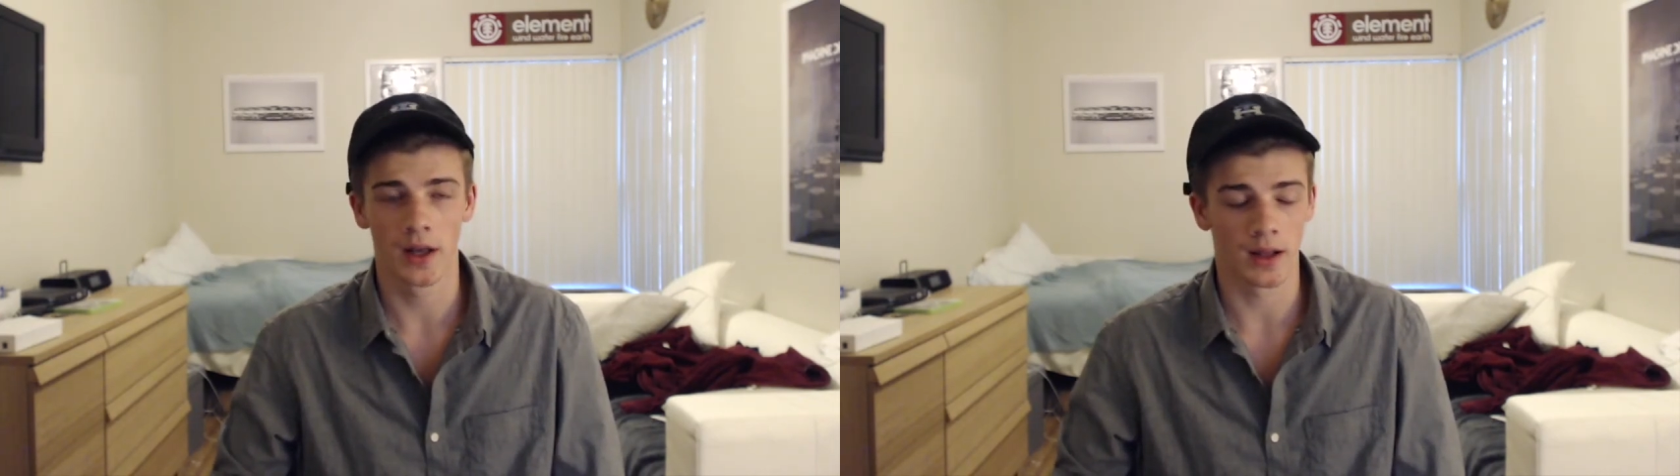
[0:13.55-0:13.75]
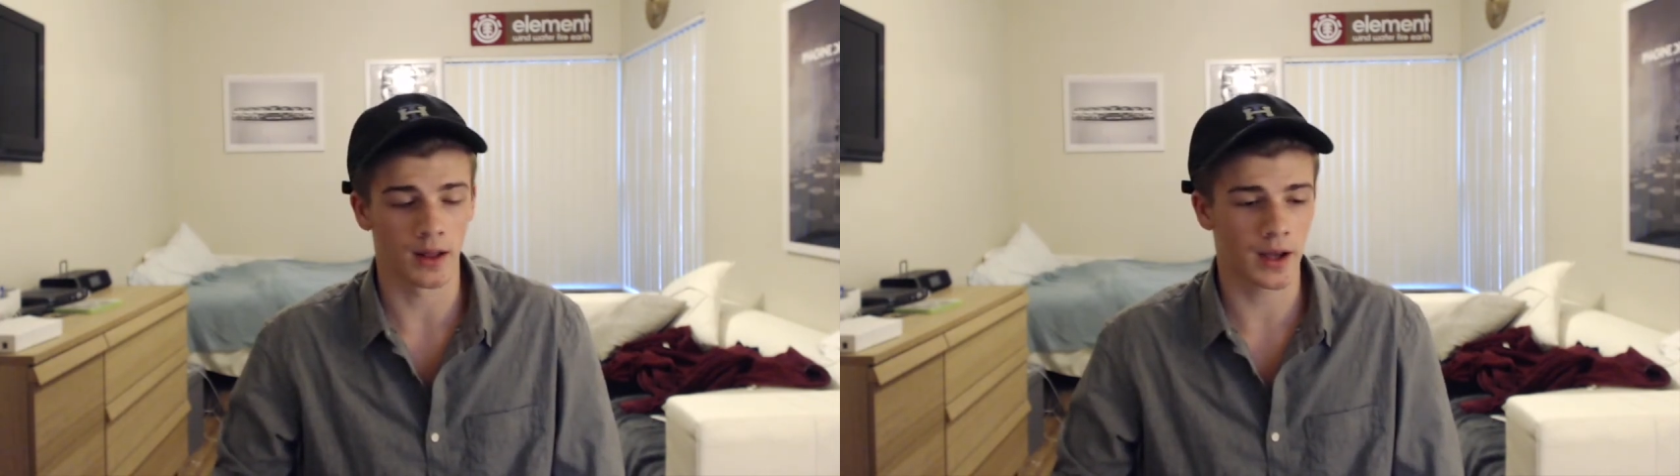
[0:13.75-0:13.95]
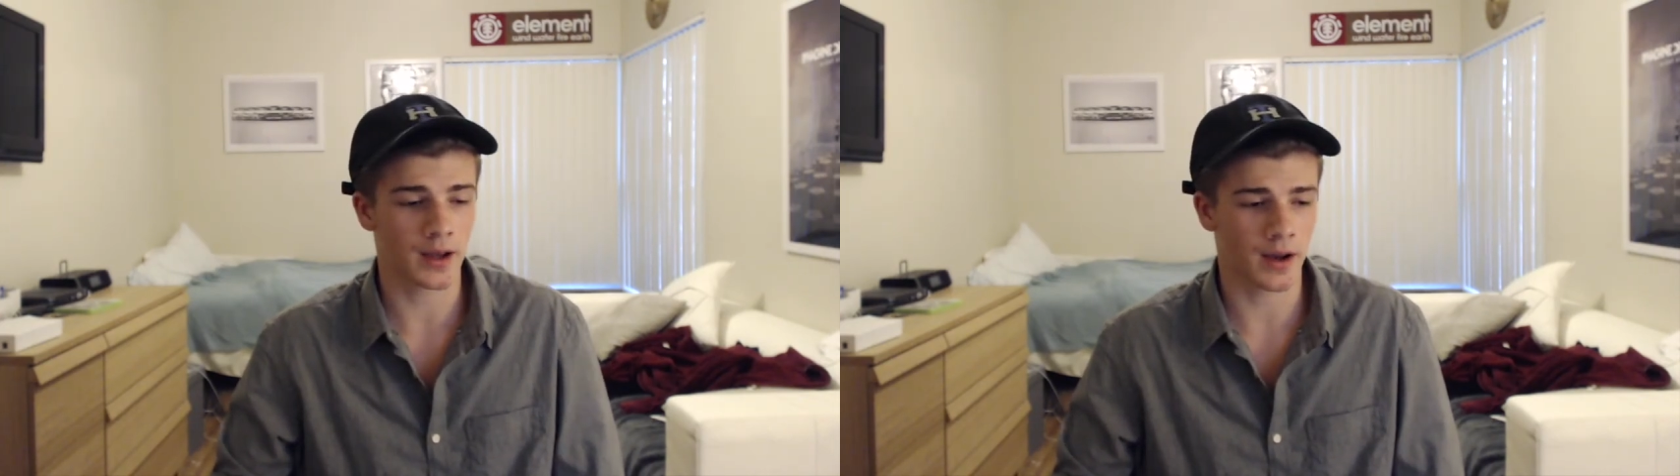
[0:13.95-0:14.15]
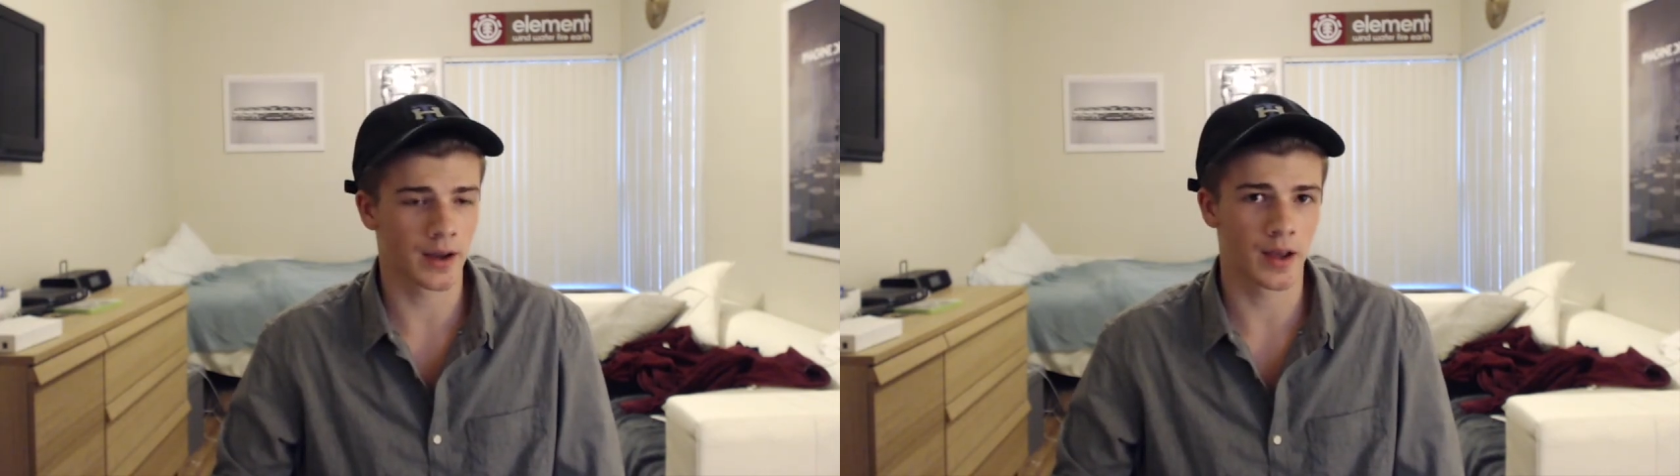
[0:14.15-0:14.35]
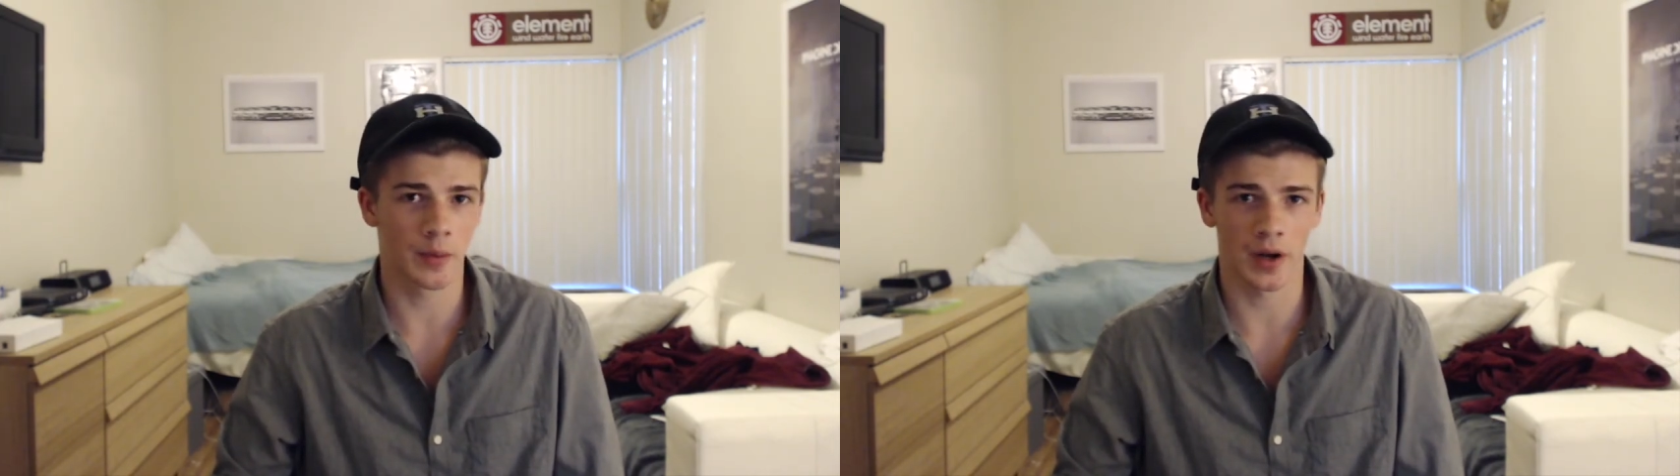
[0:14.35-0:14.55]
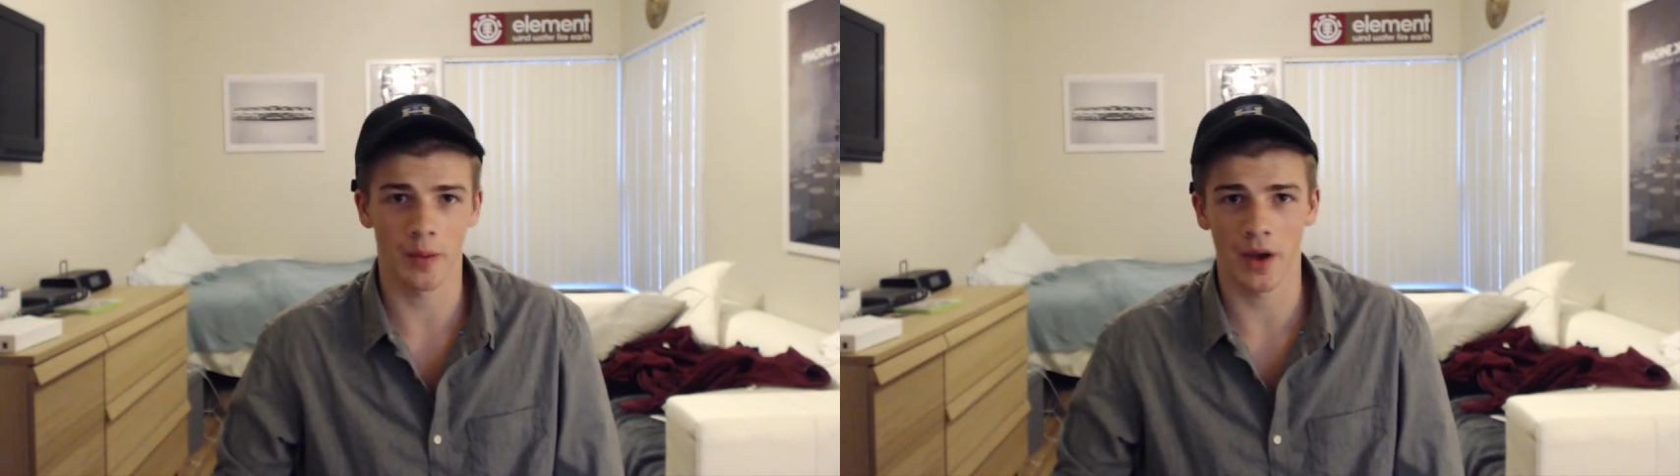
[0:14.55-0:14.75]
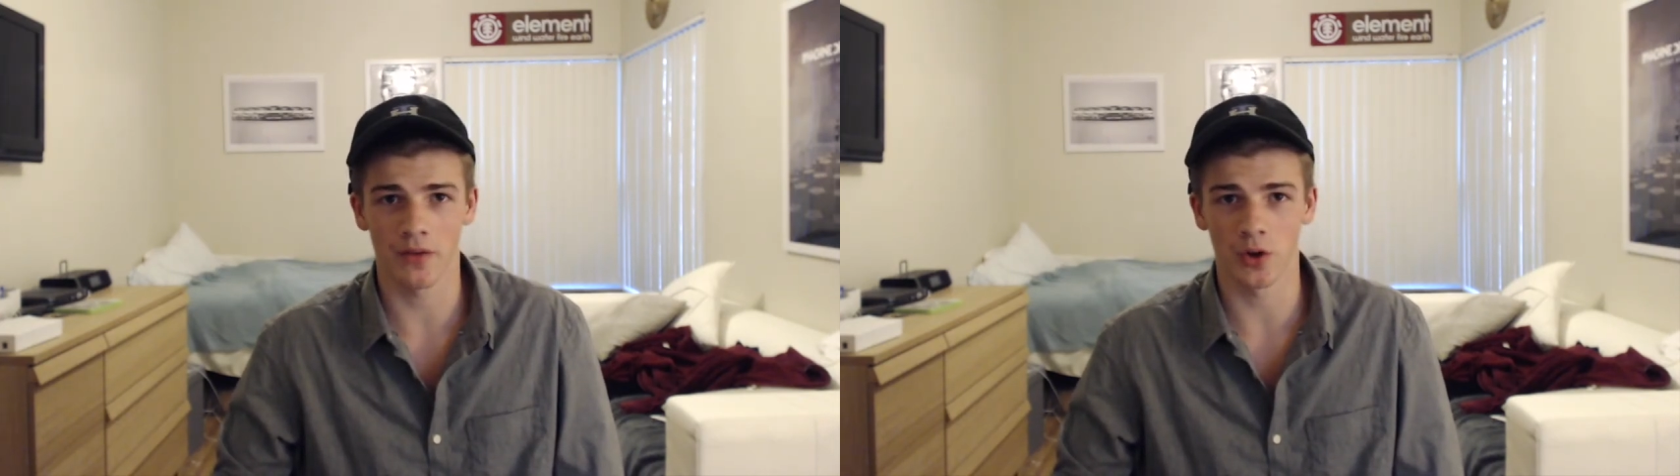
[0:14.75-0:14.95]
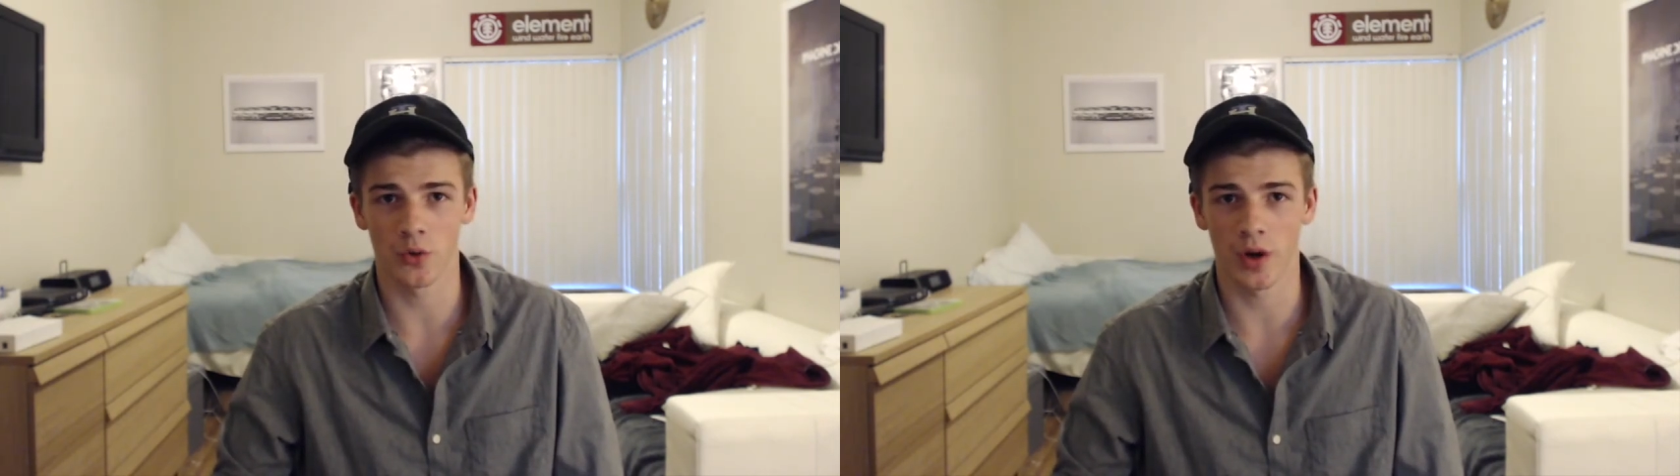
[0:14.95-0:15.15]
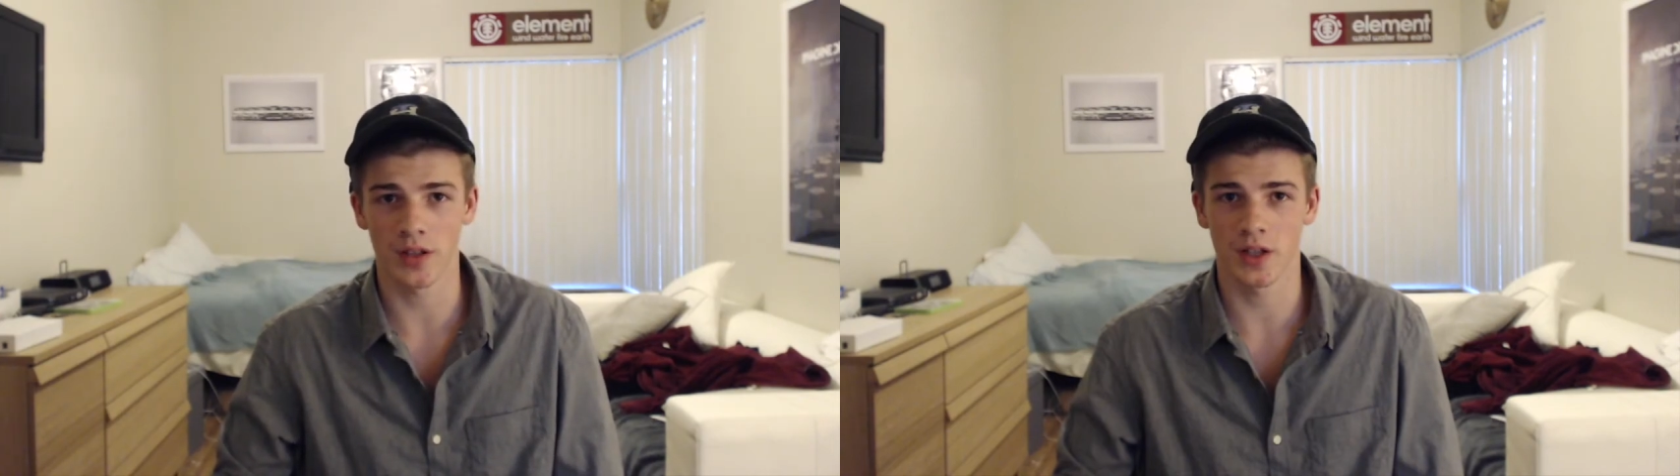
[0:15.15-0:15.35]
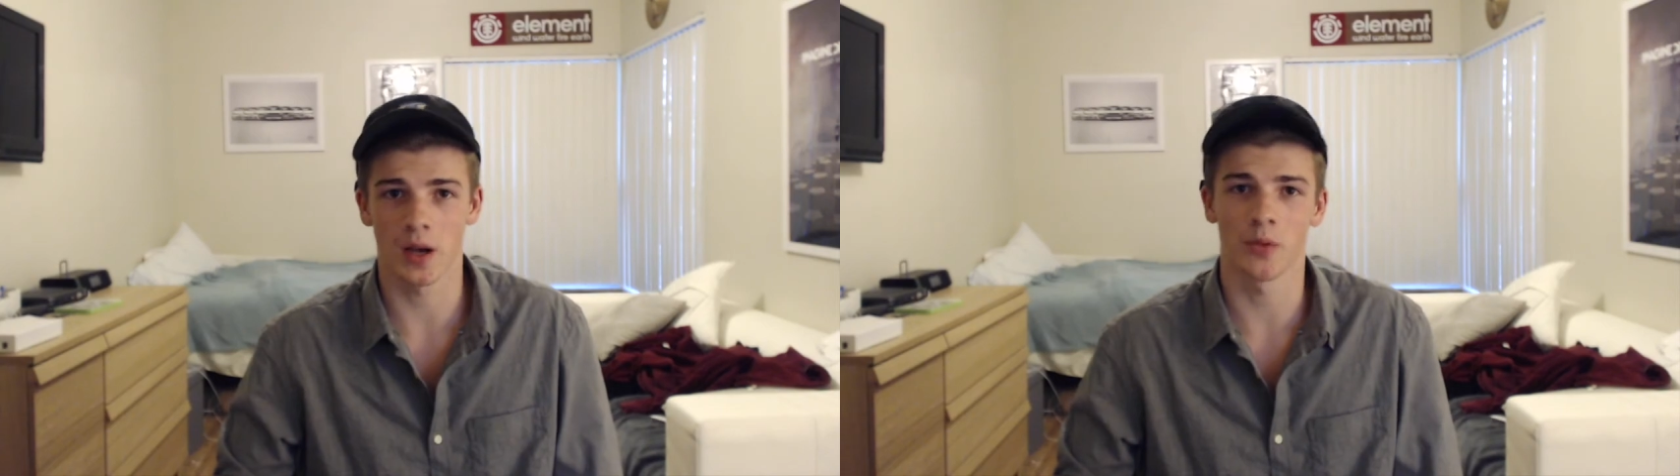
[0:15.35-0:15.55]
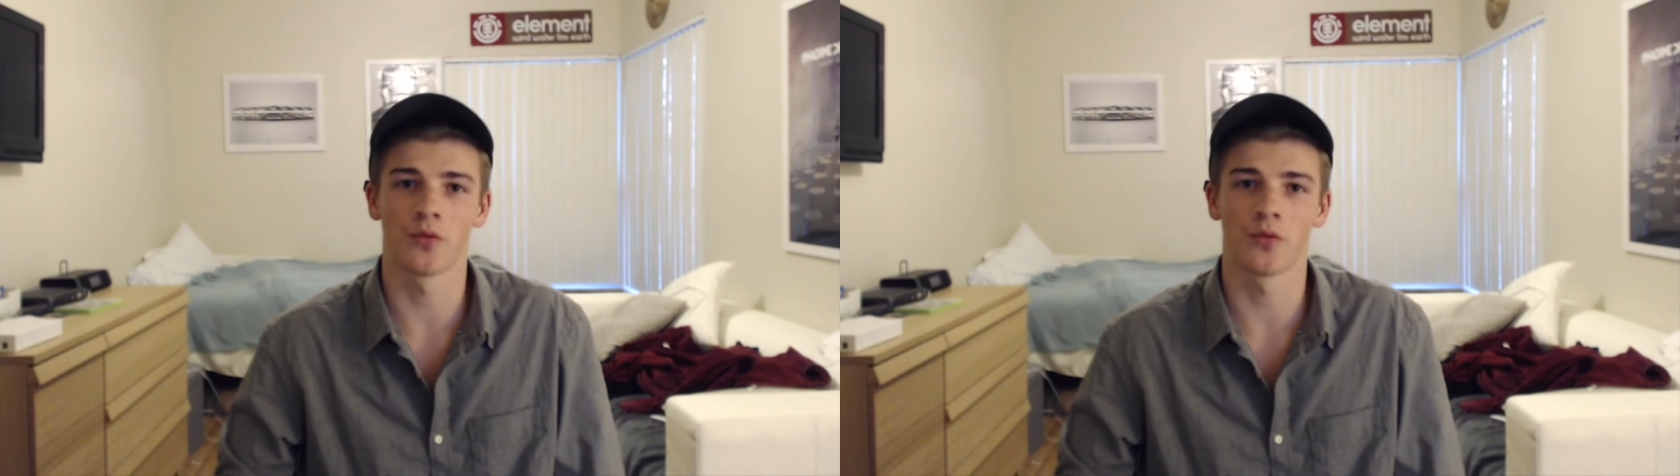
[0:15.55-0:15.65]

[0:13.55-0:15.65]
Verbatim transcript: like I am, and I'm having a great time.